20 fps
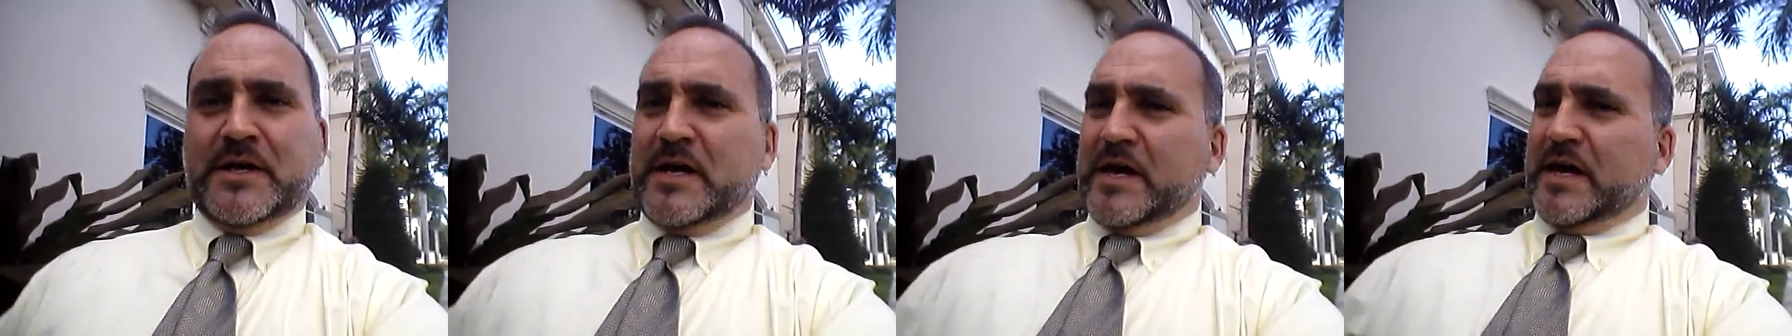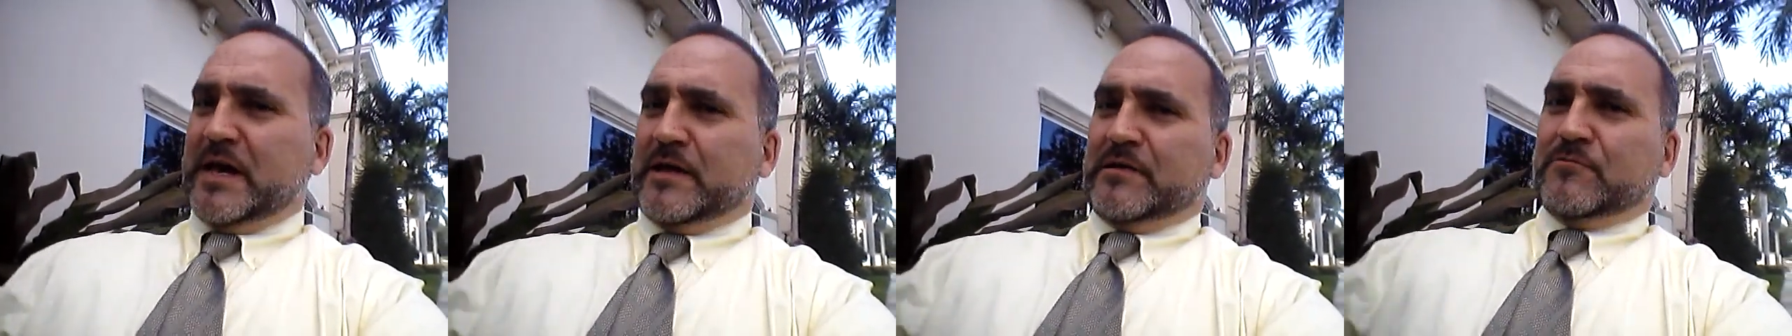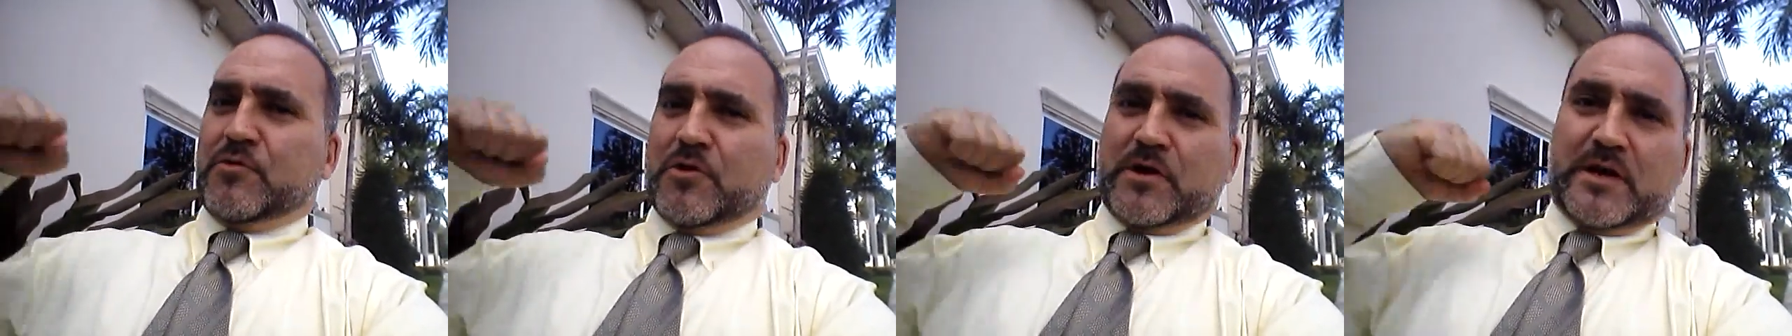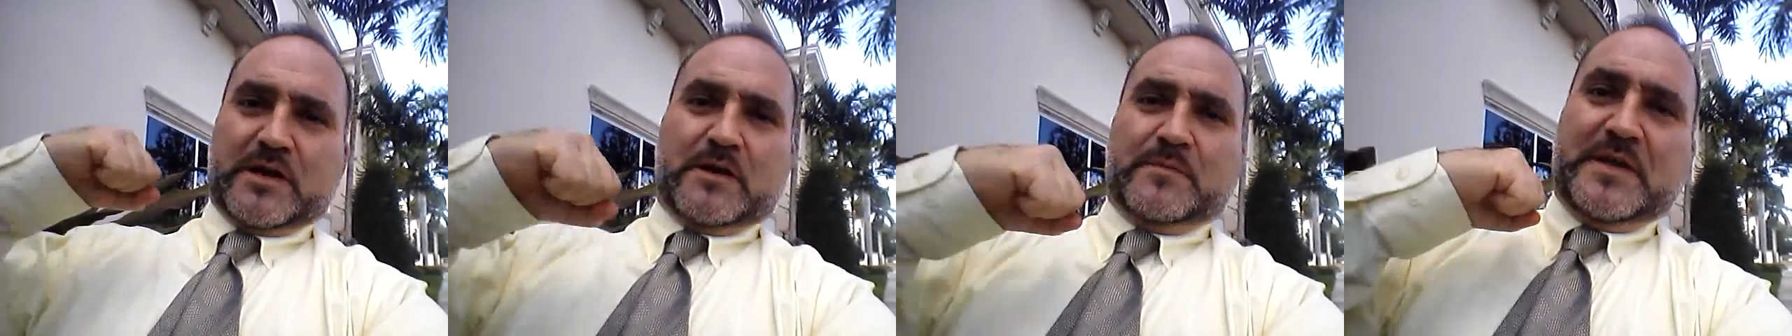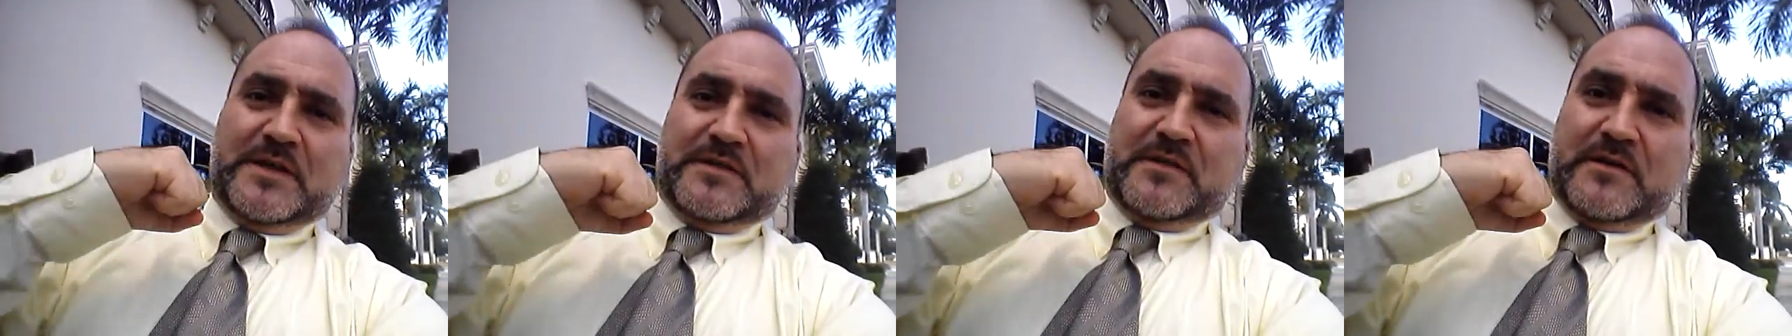and we're going to
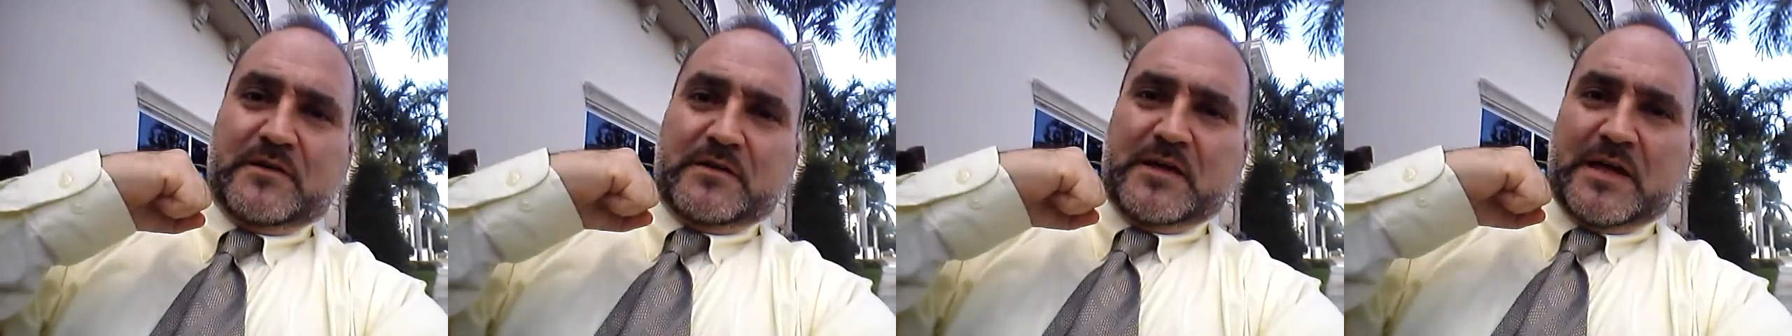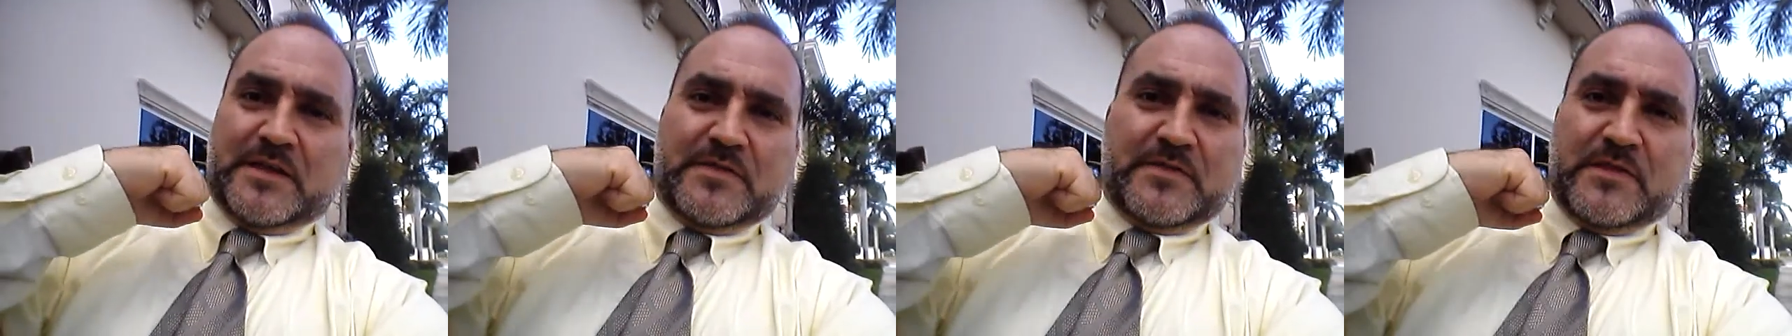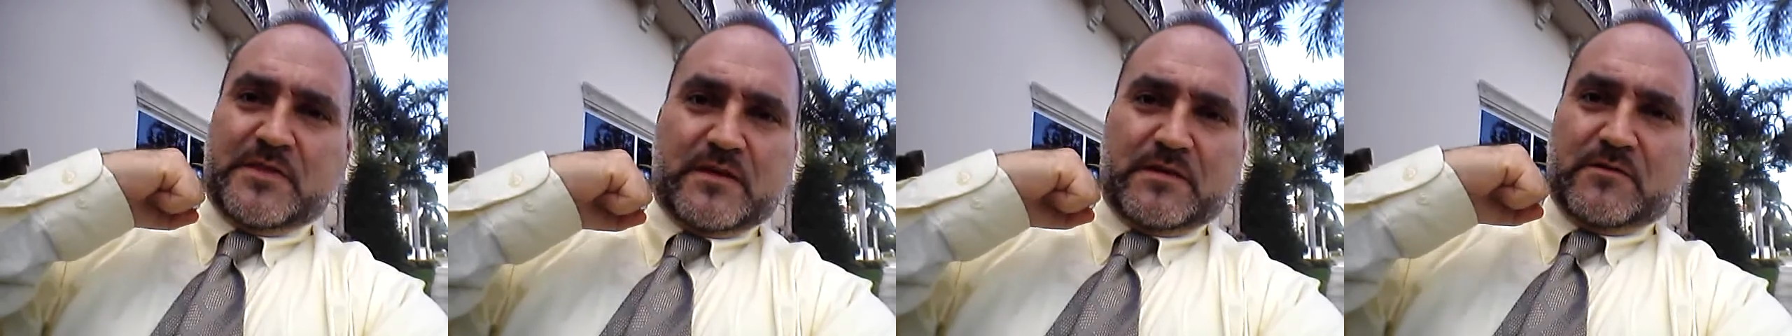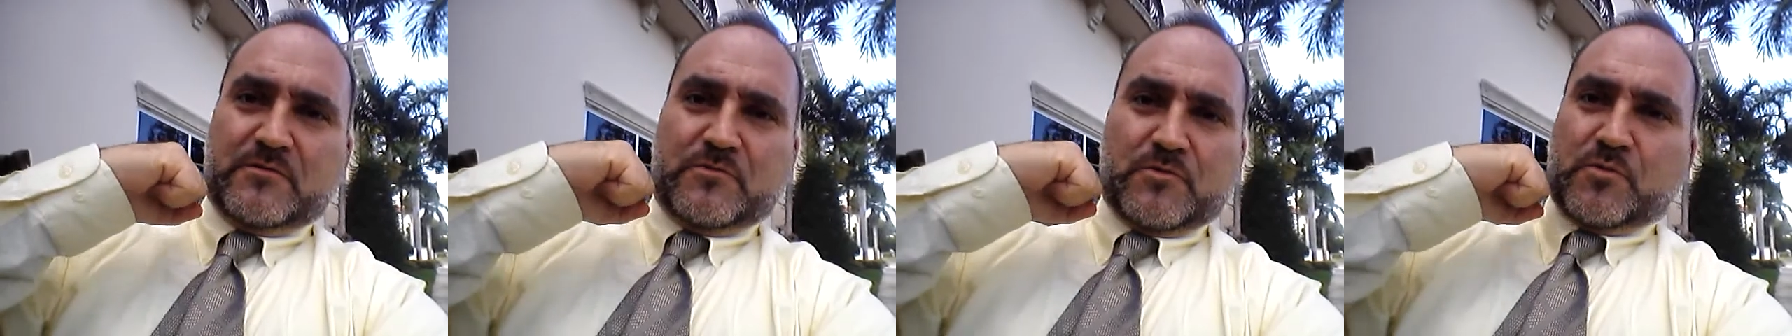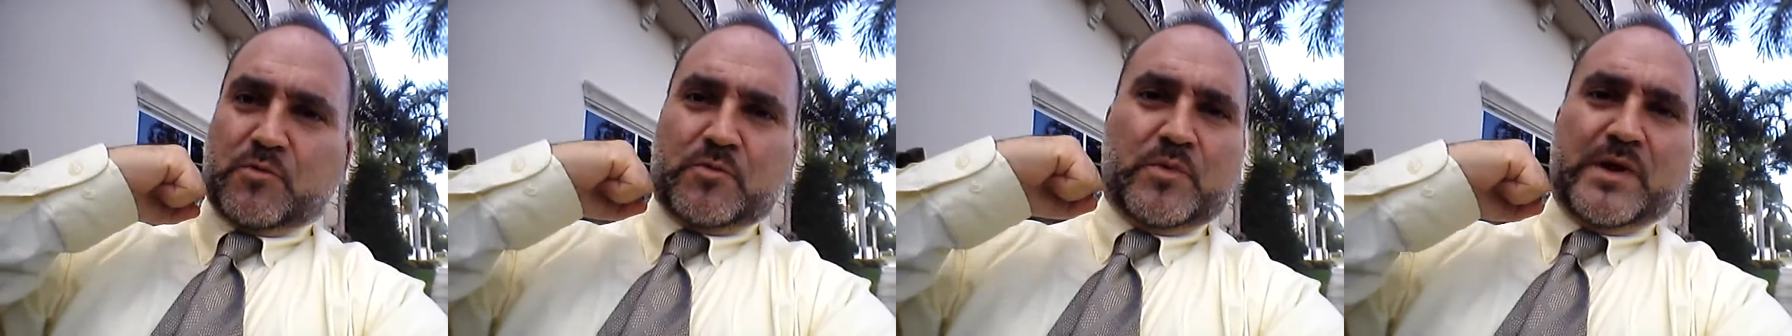be
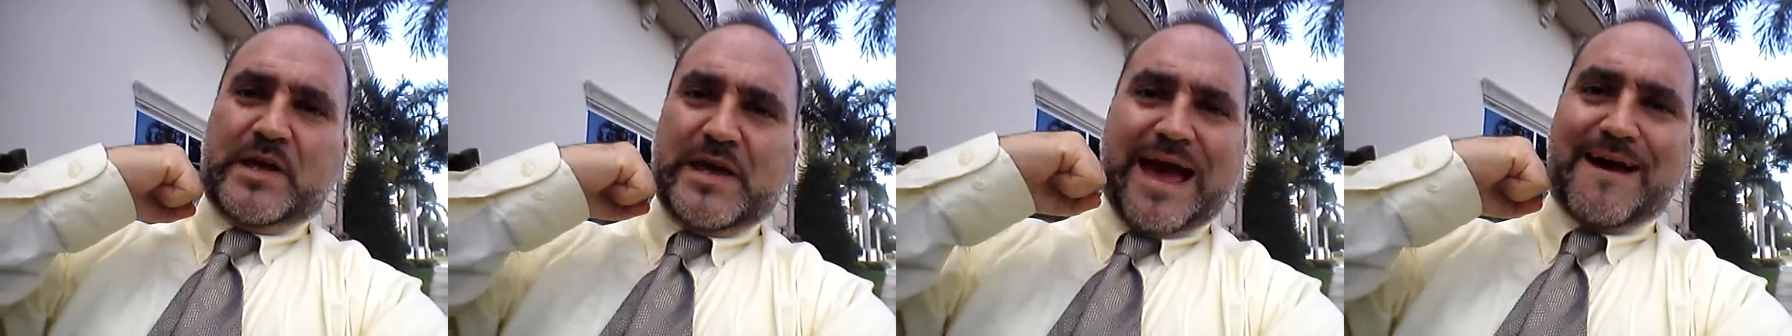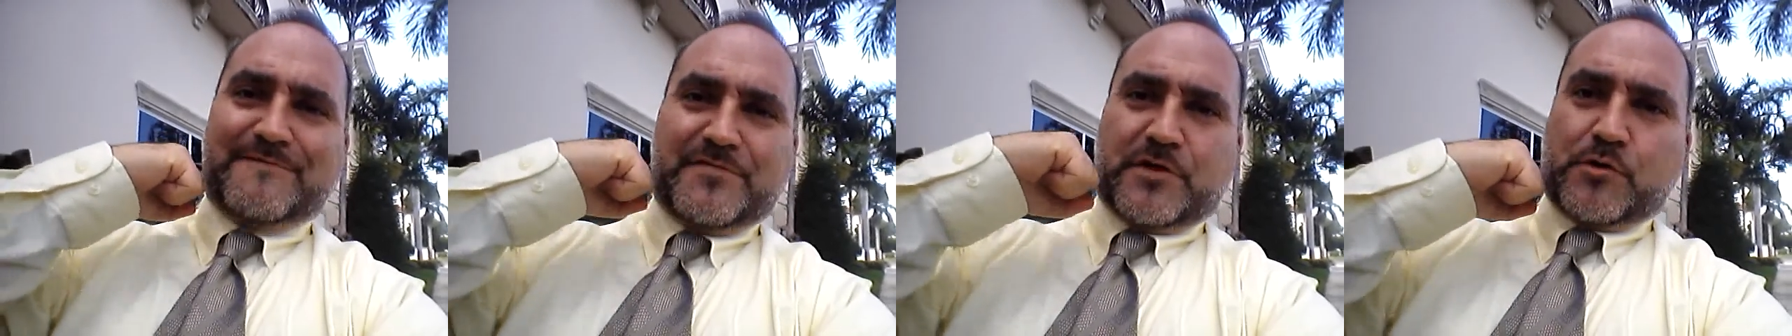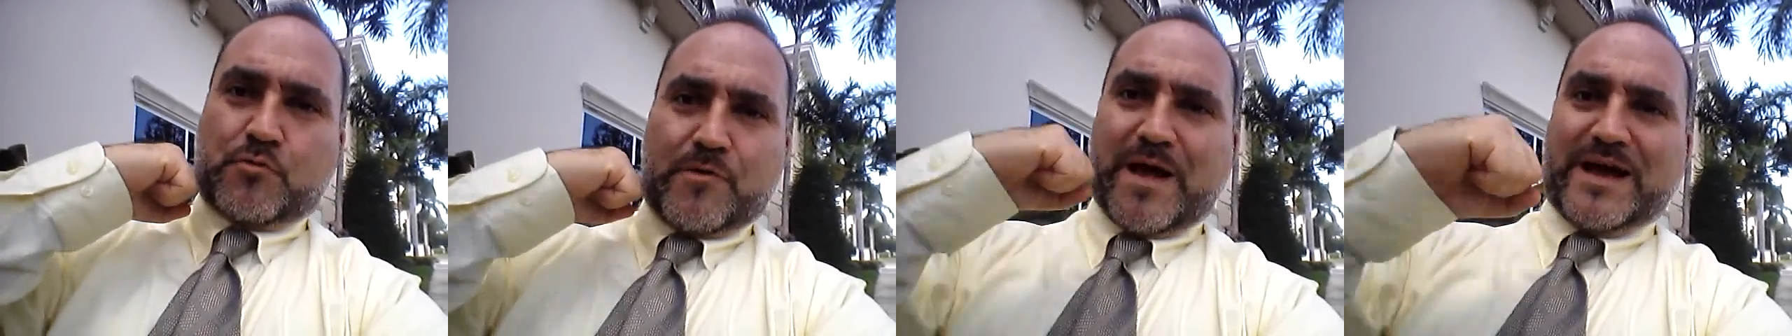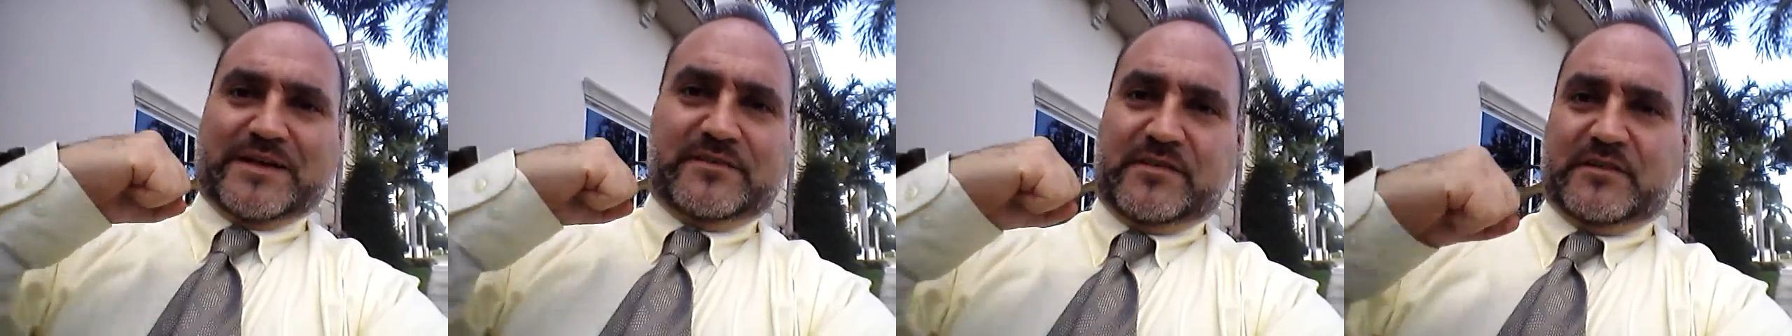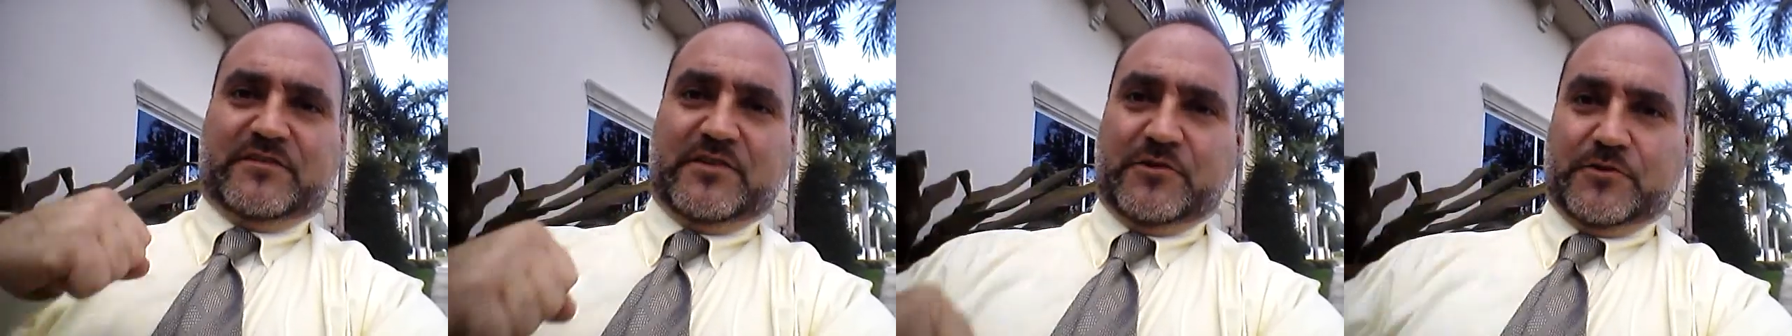we have the
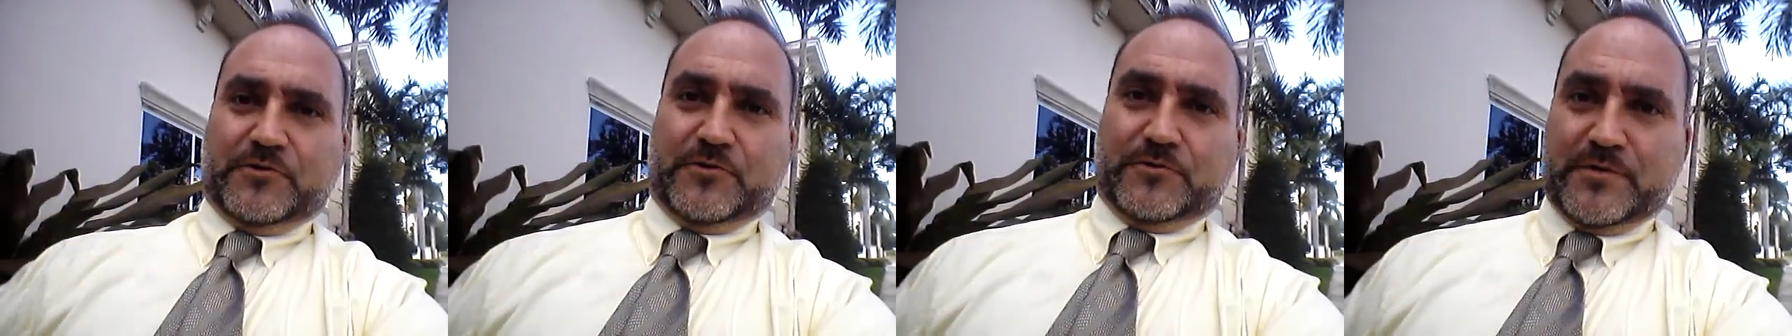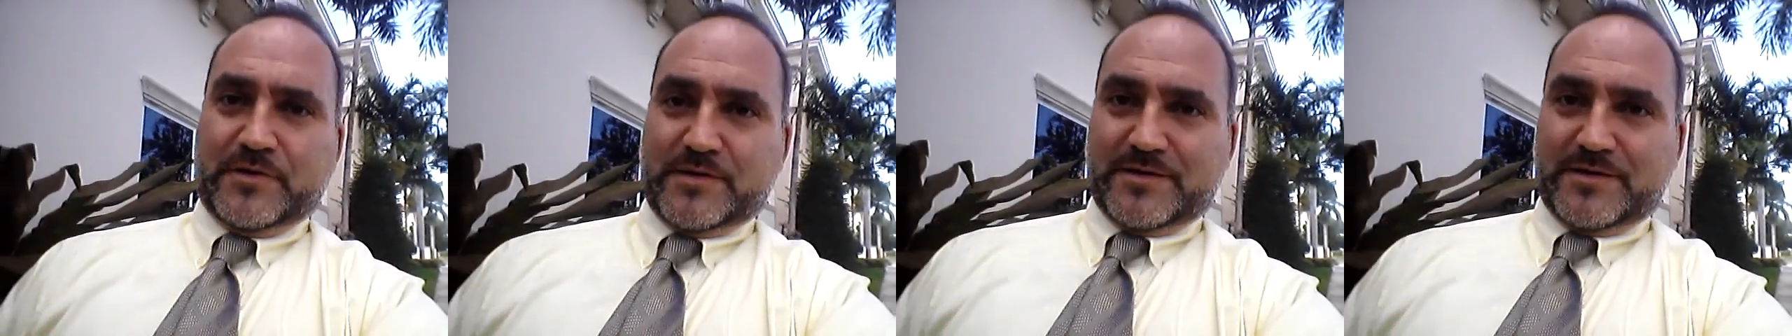rectitude."